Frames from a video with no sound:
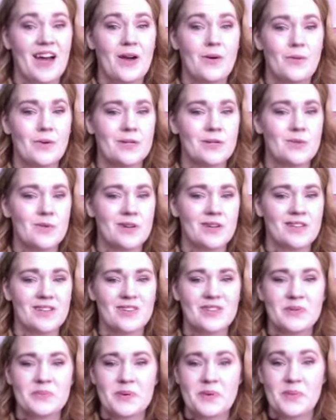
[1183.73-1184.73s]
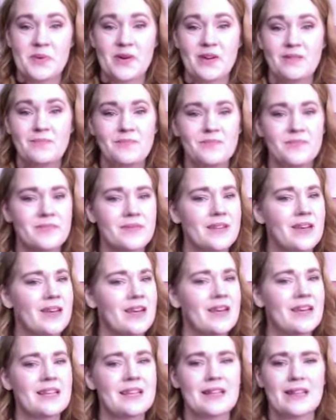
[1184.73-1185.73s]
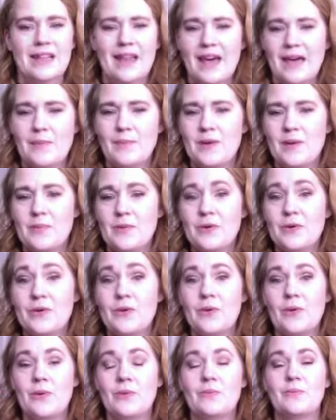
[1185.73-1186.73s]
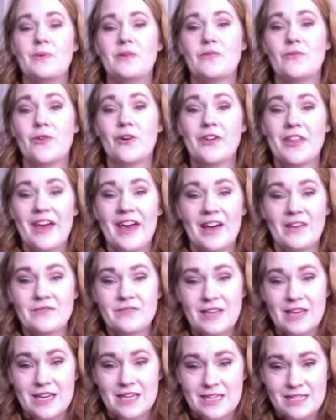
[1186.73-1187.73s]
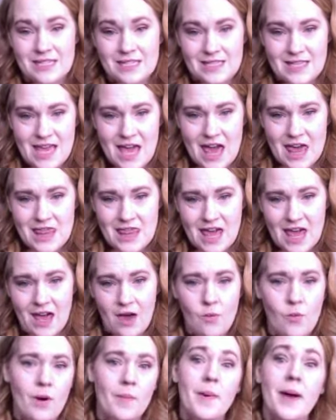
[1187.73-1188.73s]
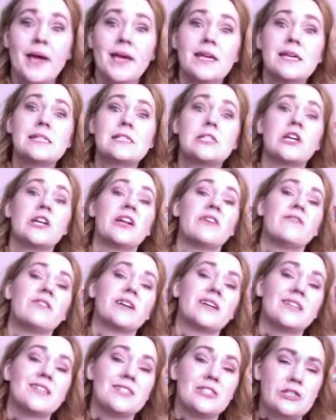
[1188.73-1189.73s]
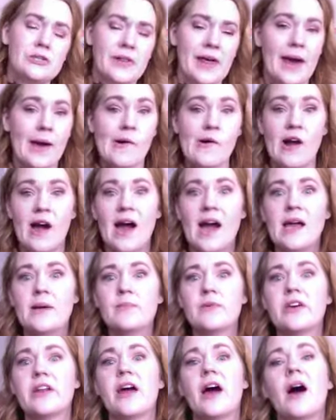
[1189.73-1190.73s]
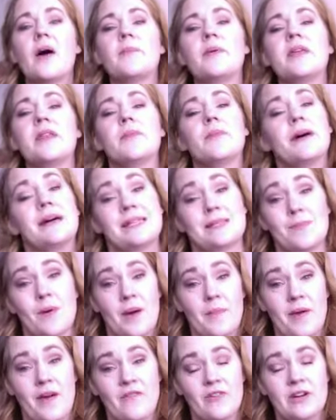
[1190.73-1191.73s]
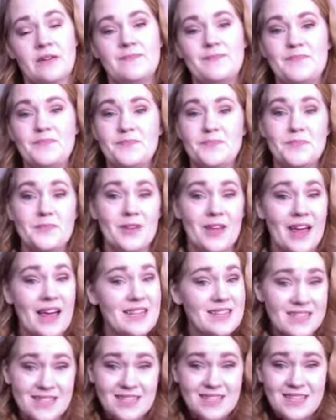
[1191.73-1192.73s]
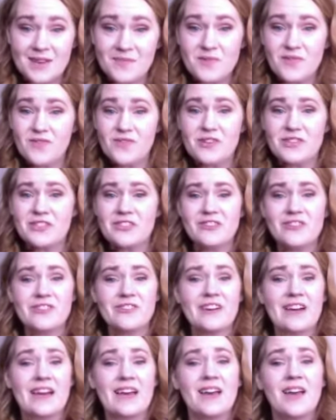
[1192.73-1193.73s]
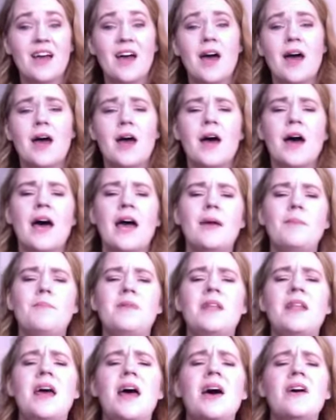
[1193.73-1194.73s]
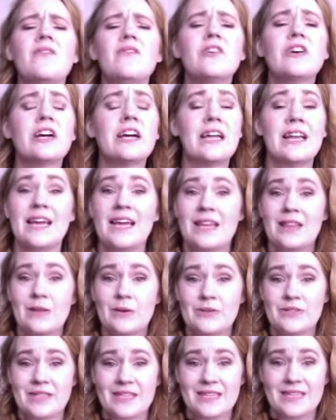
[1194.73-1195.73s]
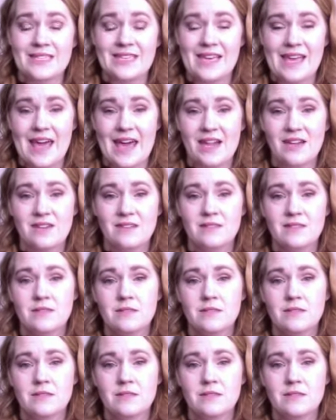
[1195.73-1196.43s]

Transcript: I was one of those people, like people who before they have kids, they think, well, my kids are never going to do that, or I'm going to be the best mom ever. Well, I did that before surgery. I'm never going to eat those things again.